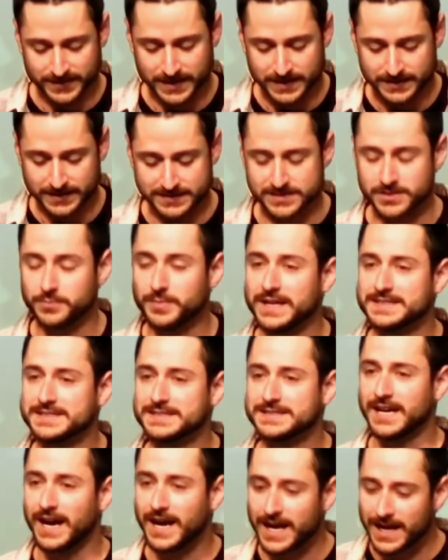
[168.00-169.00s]
That some
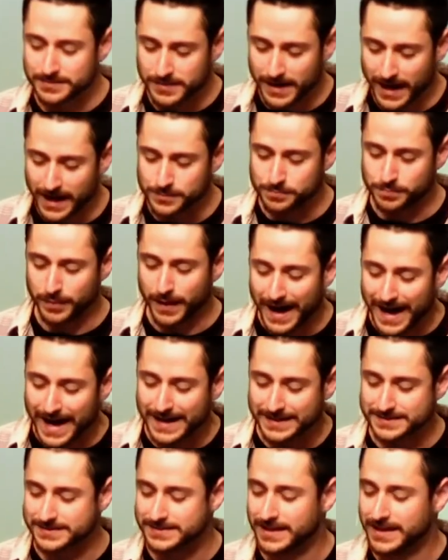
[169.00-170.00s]
had time had
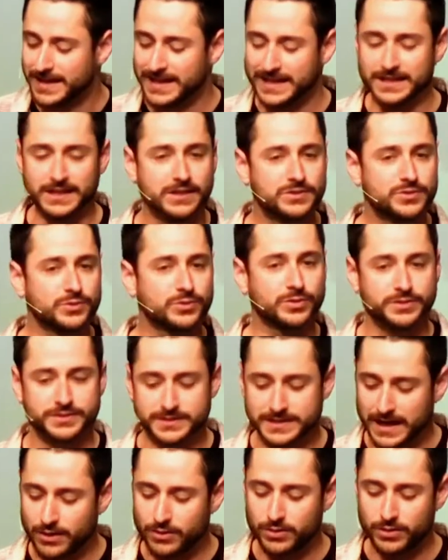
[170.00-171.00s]
passed, and Israel is
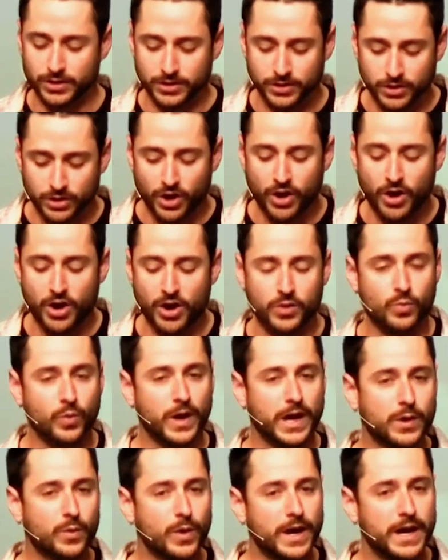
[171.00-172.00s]
now a long
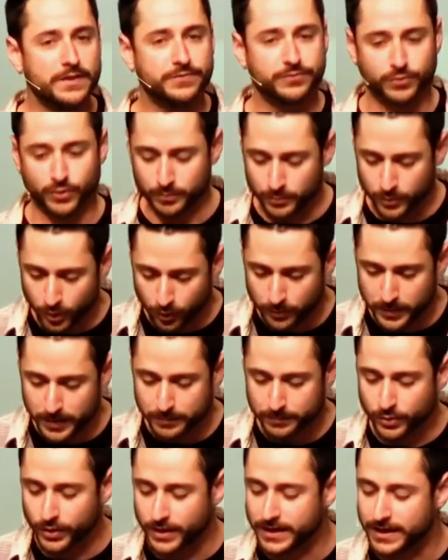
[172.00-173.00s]
way away from
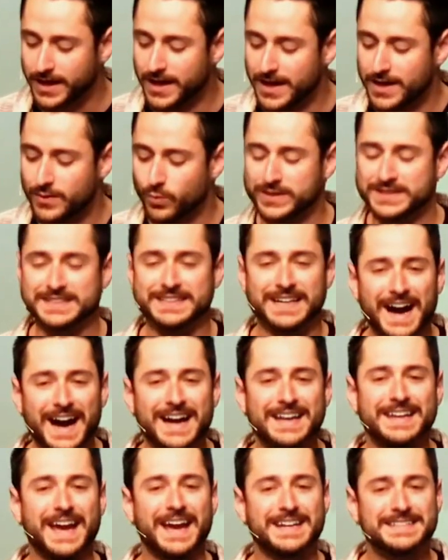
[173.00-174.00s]
remembering what
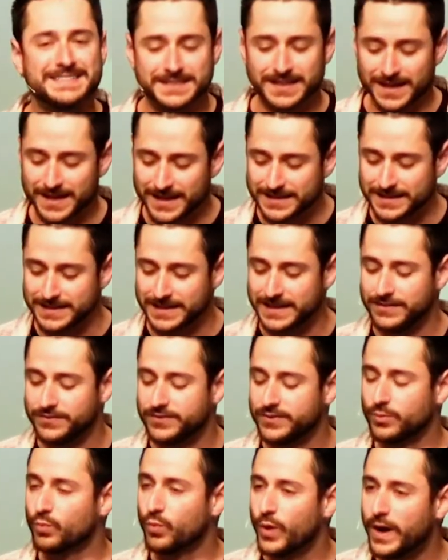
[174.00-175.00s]
God had done and
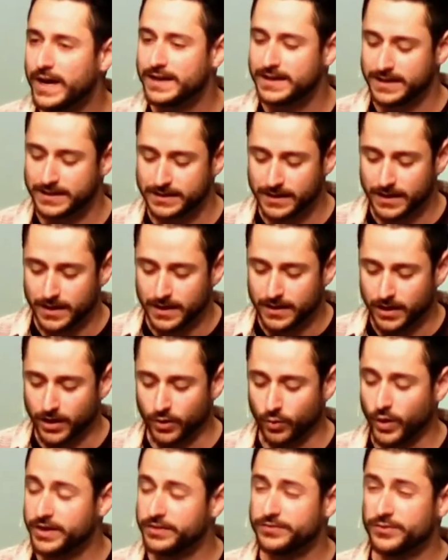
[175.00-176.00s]
even waiting
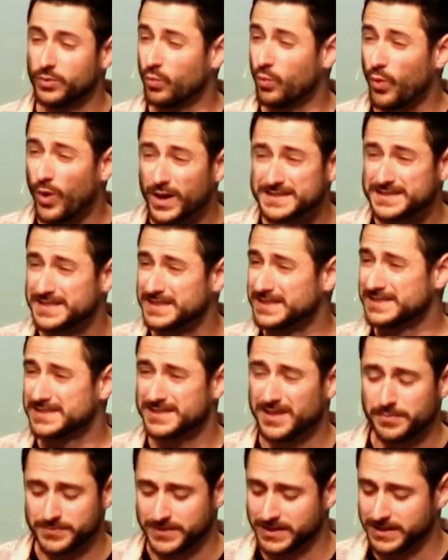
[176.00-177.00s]
or even wanting
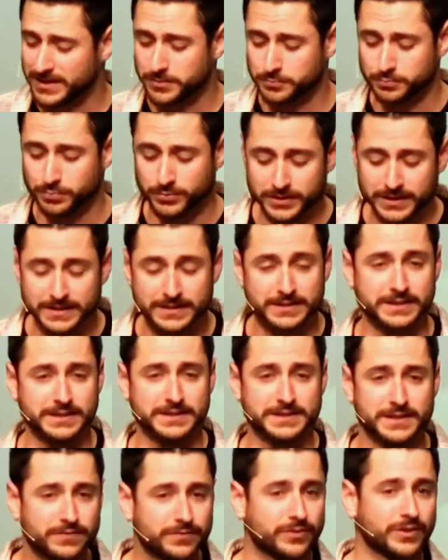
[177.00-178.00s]
something completely
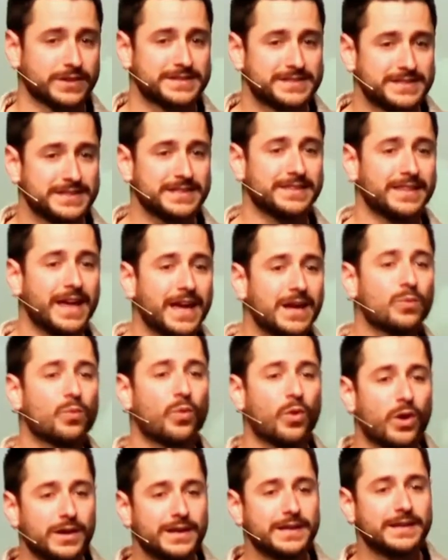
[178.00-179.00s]
different. See, they
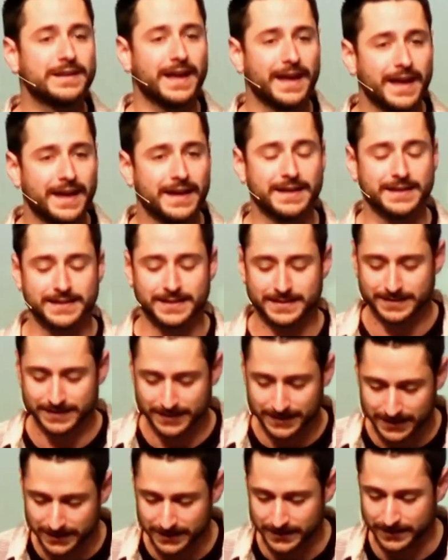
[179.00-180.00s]
wanted a
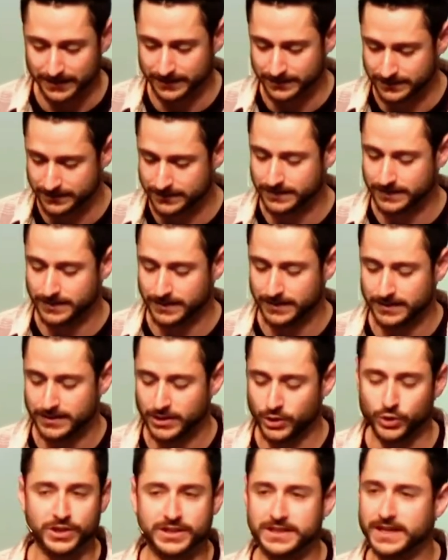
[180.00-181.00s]
king
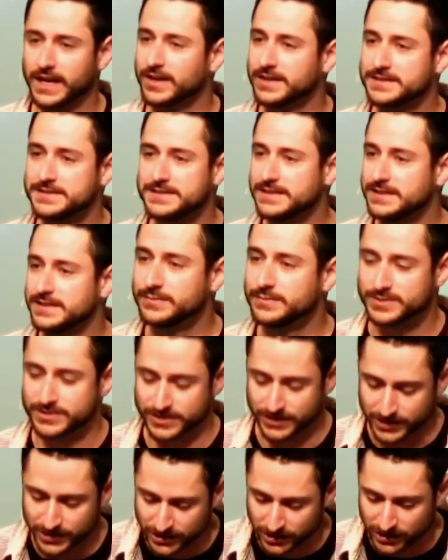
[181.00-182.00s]
who could guarantee
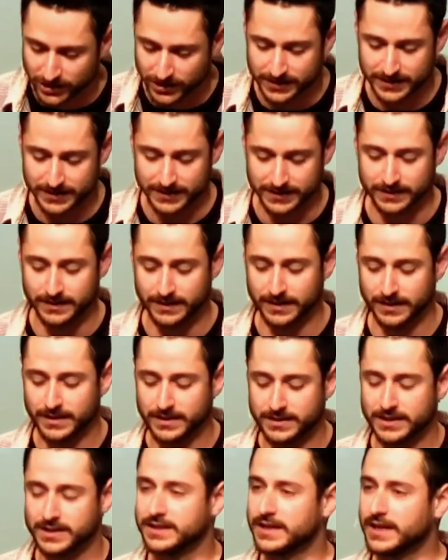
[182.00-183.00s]
security,
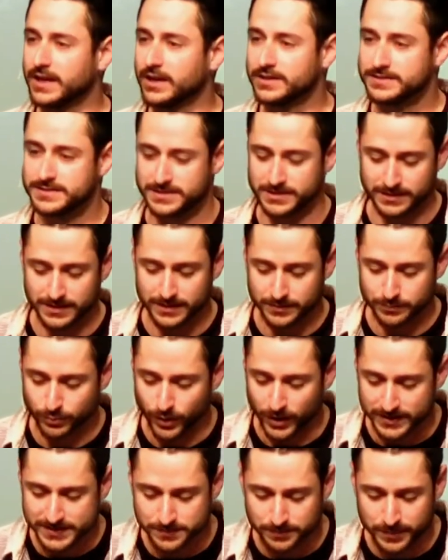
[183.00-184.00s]
could guarantee them
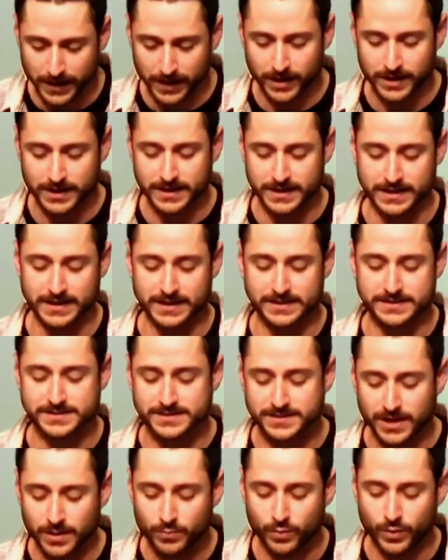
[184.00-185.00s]
prosperity and
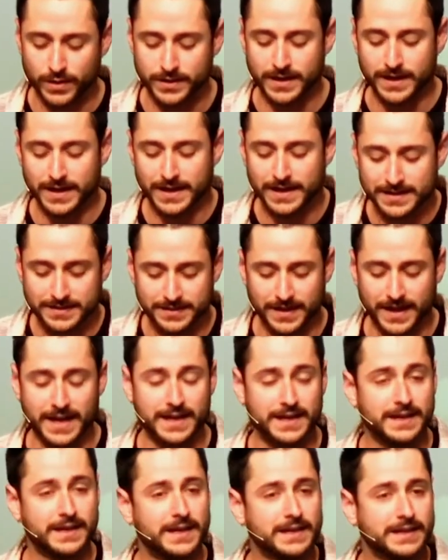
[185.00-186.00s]
someone
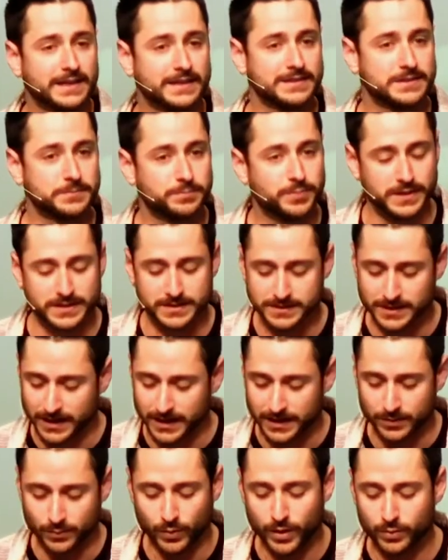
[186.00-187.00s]
they can depend
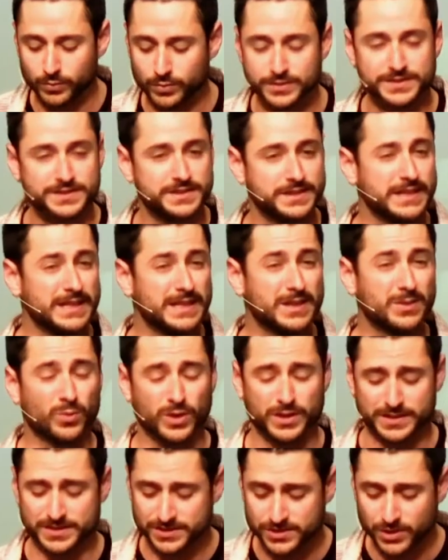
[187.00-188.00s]
on. And what we'll see and
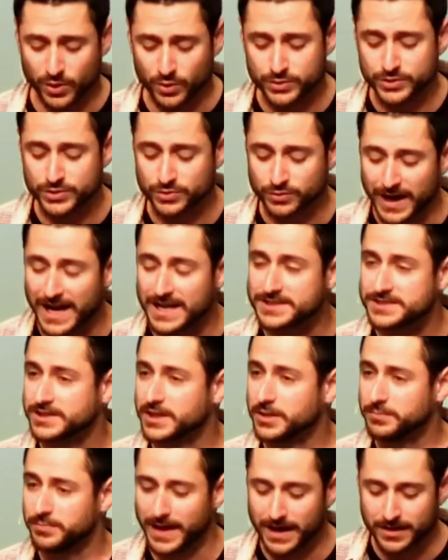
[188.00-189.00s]
what is so
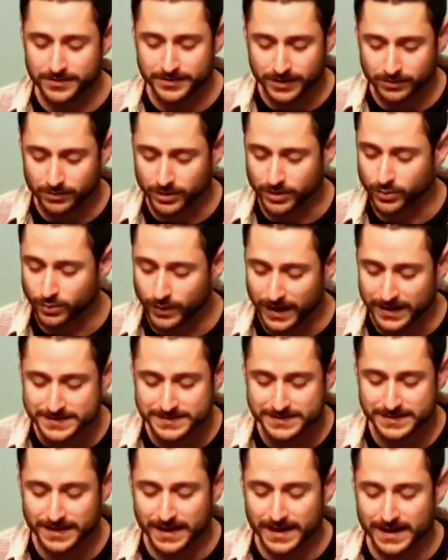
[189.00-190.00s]
tragic about their
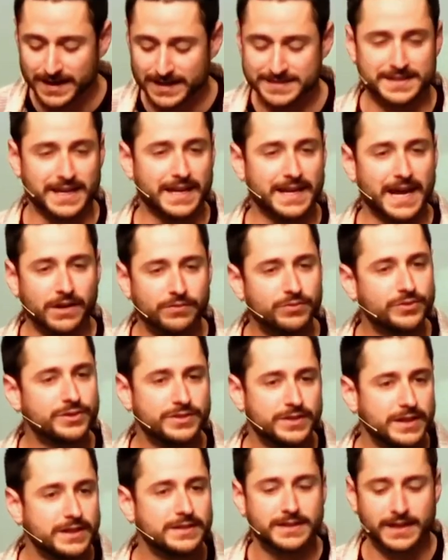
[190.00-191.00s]
request is that
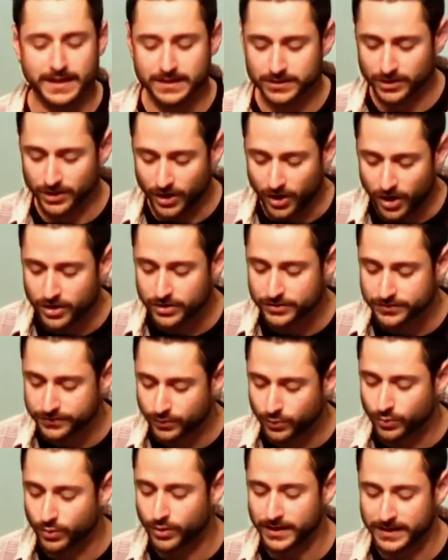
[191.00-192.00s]
everything they longed
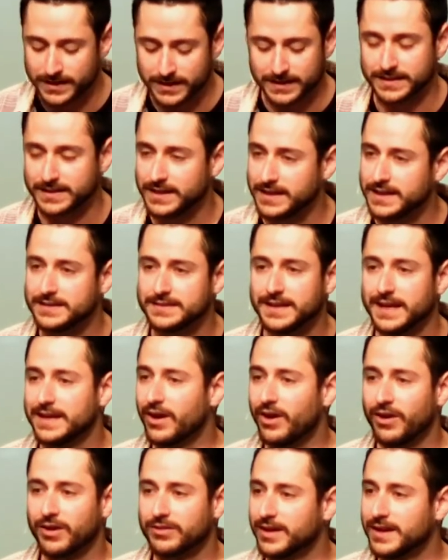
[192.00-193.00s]
for in a king, they
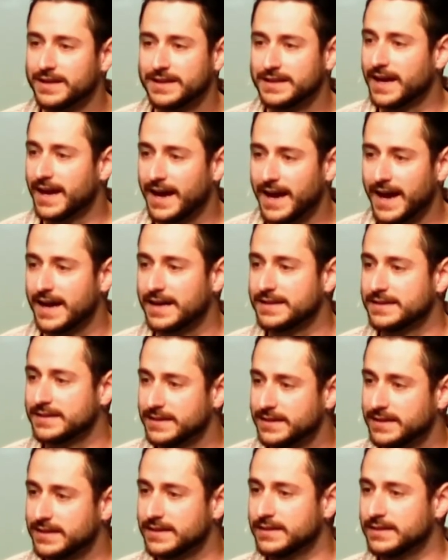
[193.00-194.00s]
already had
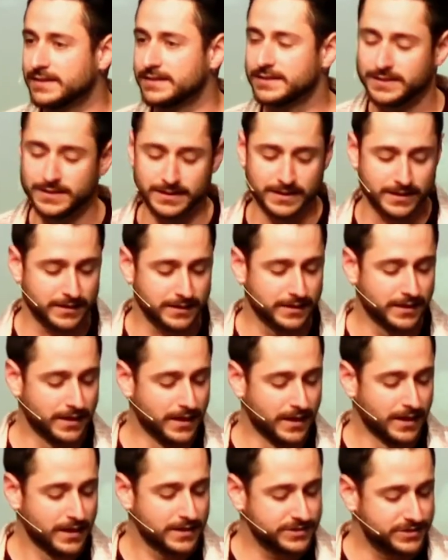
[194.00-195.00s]
in King
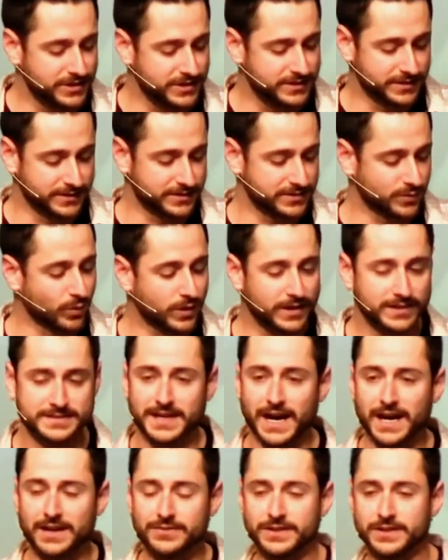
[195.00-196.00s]
Jesus. So we're going to
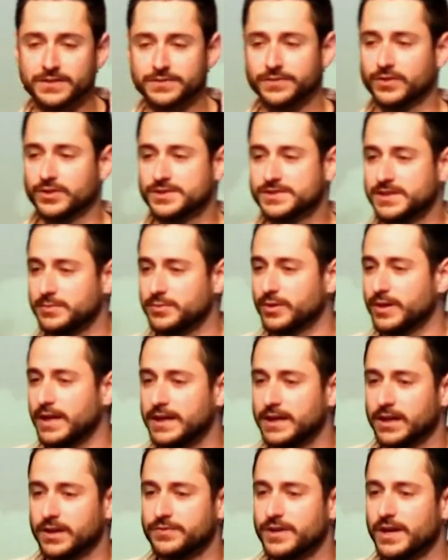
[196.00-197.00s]
dive into 1 Samuel 8
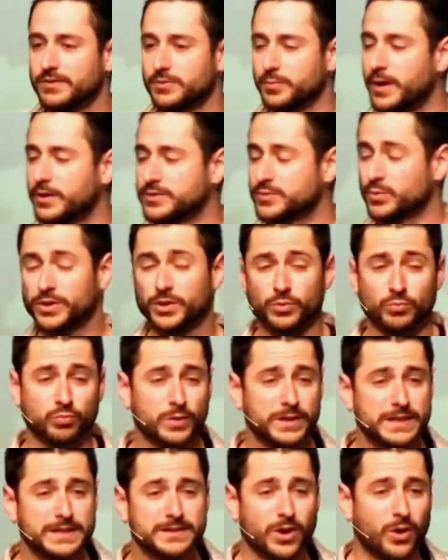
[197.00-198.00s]
here. If you have your Bibles, we're going to
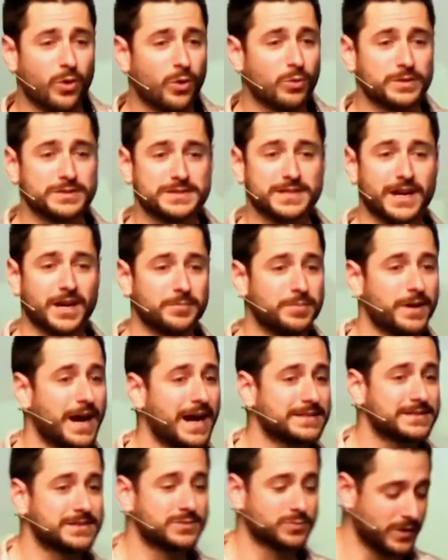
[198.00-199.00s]
read the whole entire
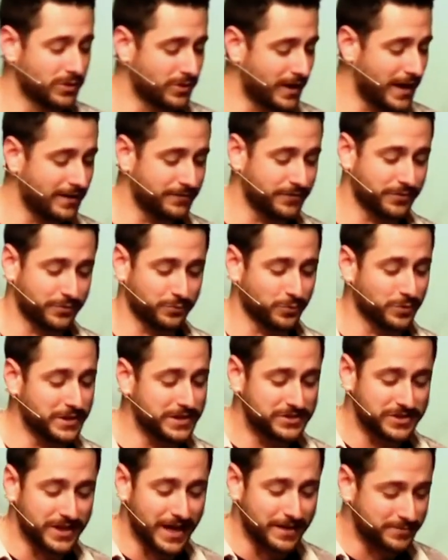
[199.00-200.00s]
passage. We don't have three
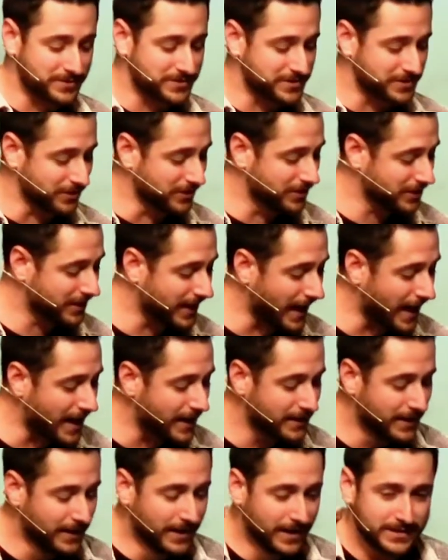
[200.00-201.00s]
chapters to look at.
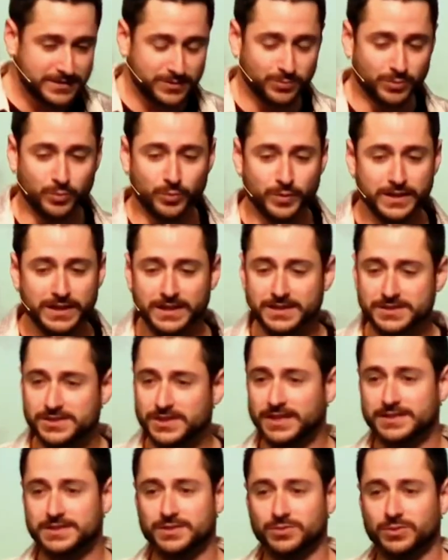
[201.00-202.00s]
So when we get a
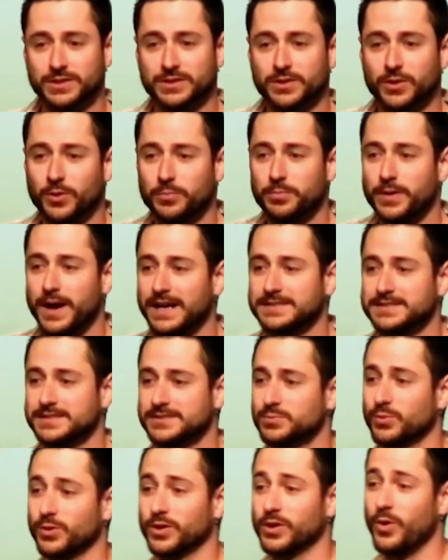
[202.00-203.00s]
chance to read the whole
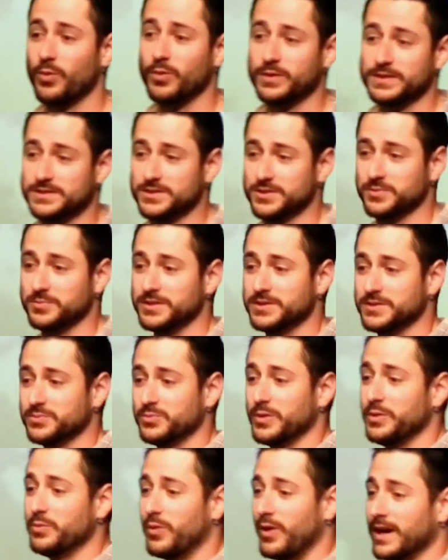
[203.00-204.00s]
passage, we're going to because
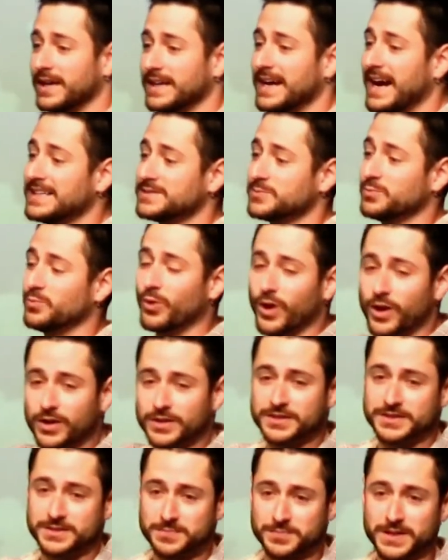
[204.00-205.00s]
we want God's
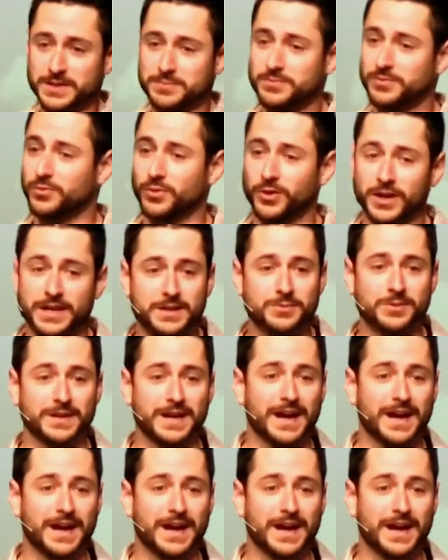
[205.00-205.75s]
word to speak before anyone